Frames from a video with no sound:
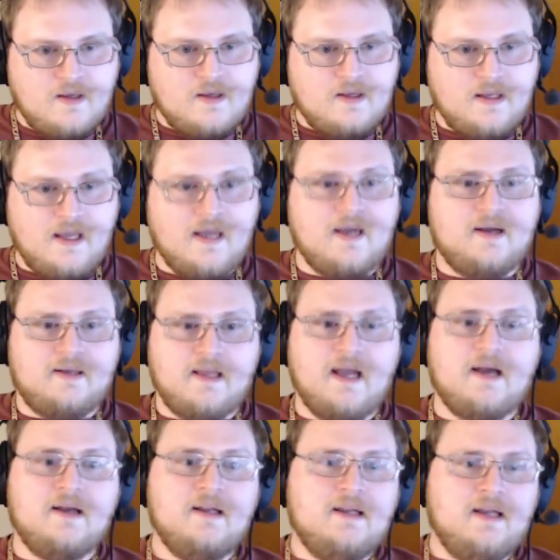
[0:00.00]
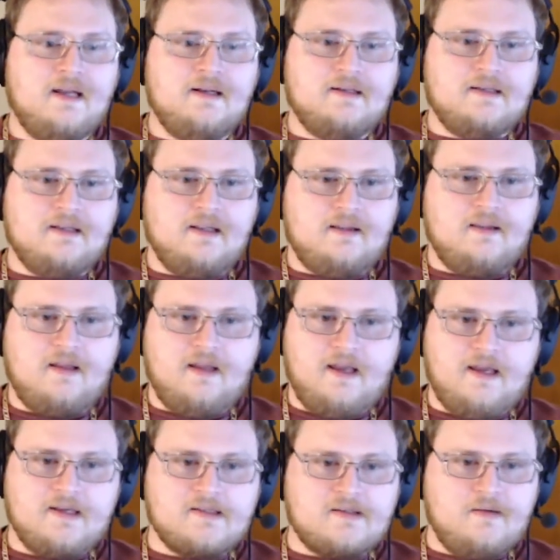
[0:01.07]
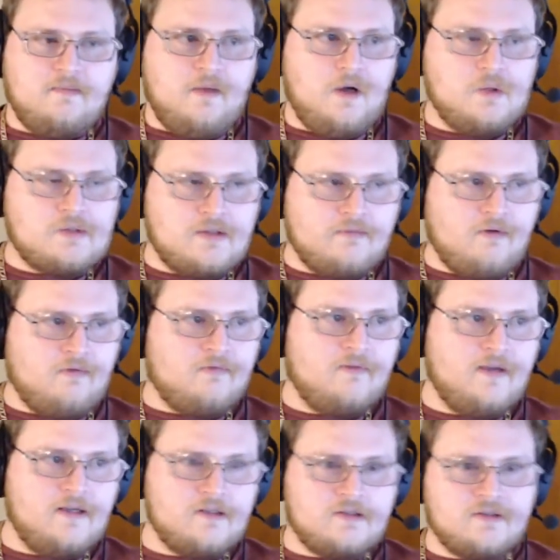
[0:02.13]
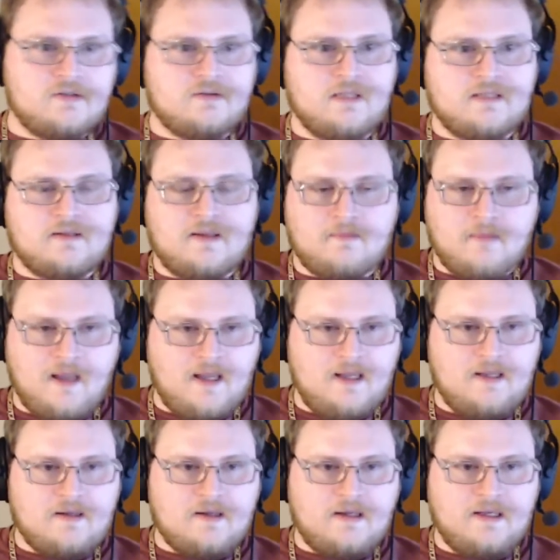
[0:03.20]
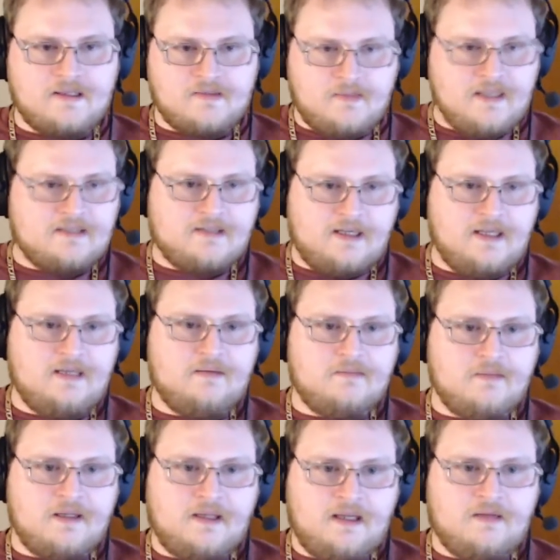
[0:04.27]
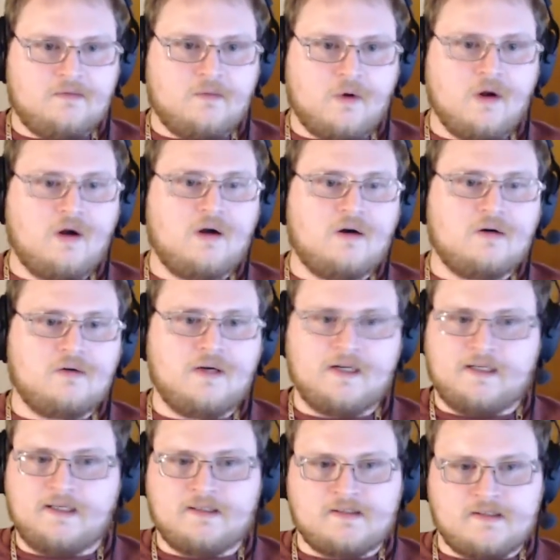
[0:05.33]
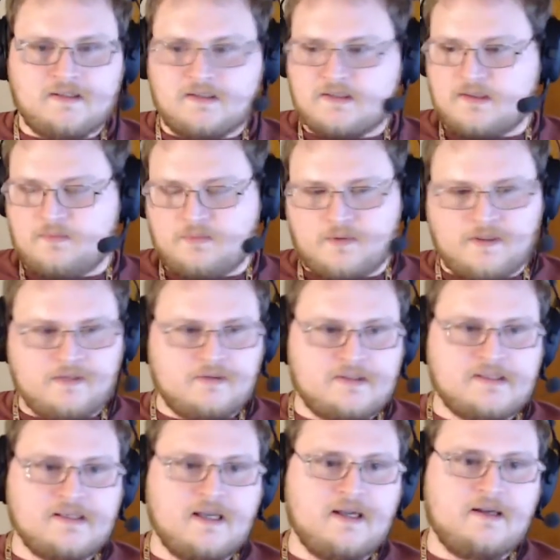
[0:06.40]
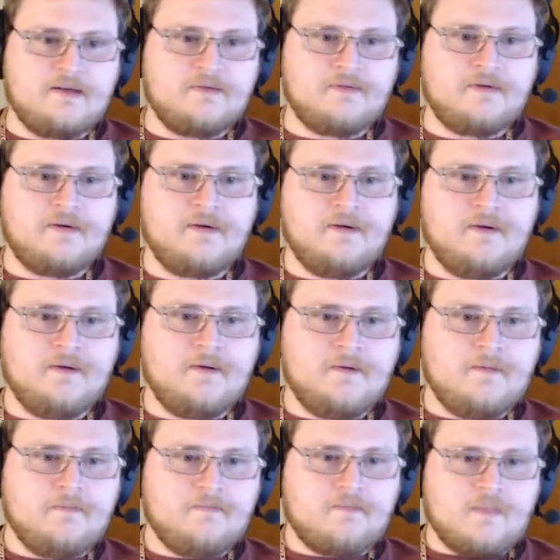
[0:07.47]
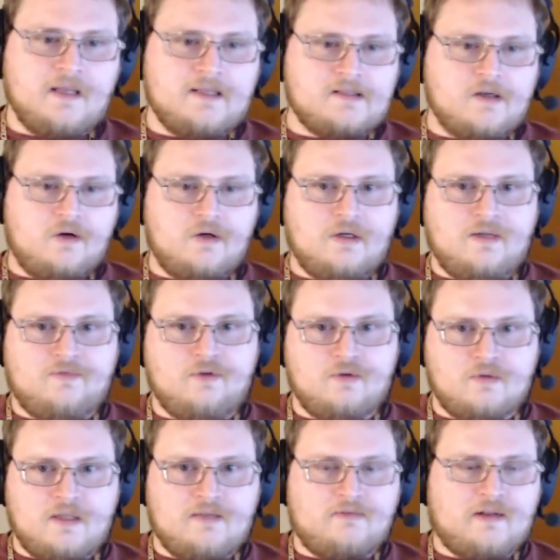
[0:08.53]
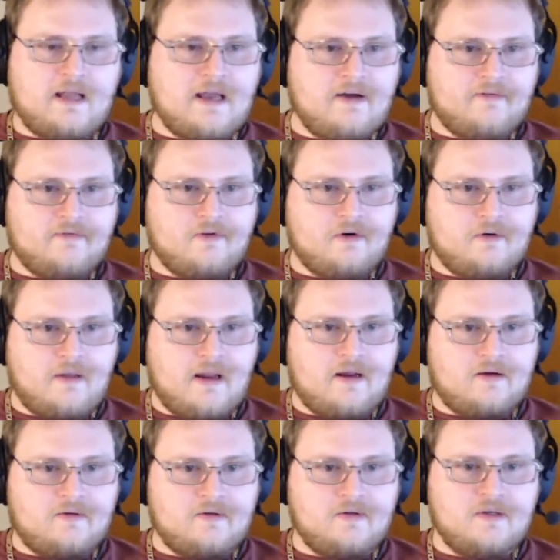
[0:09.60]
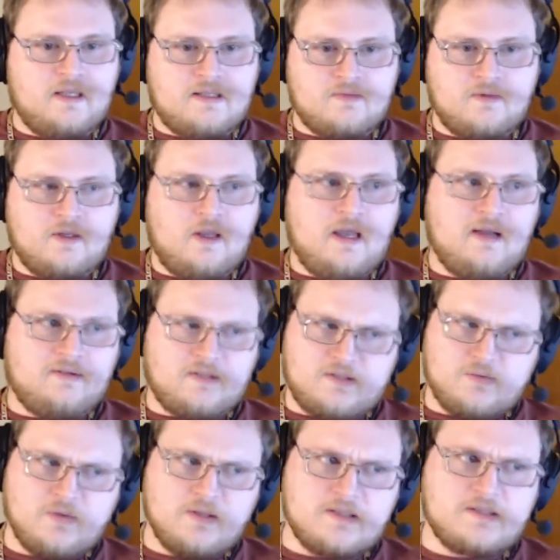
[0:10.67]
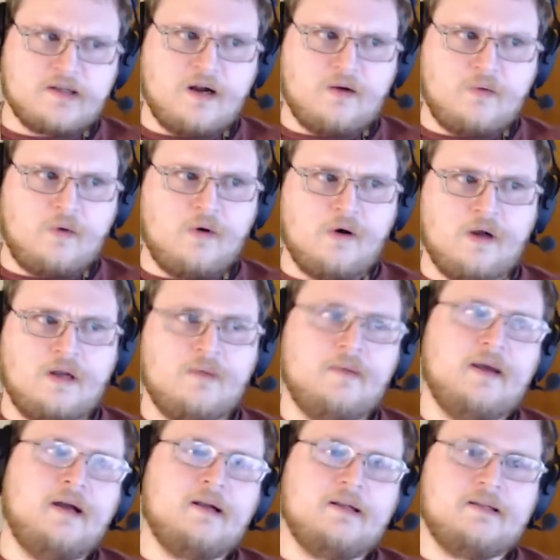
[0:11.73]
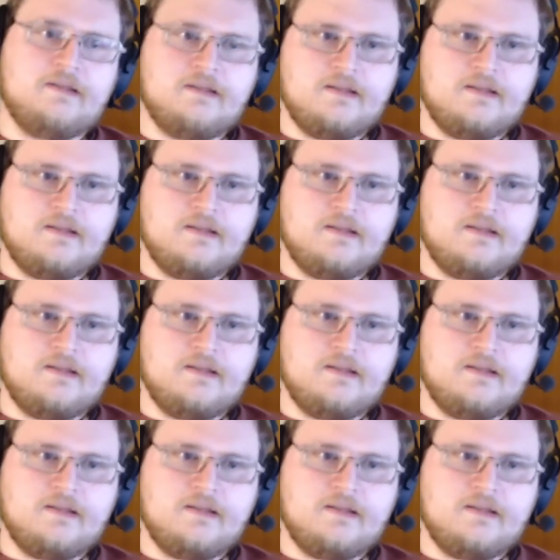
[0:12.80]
Yeah, yeah. And the thing is, most of your fish that they make, it's meant to been eaten raw. Like it's completely safe. It's only if you leave it out for a day or two that's when you have to really start worrying about it.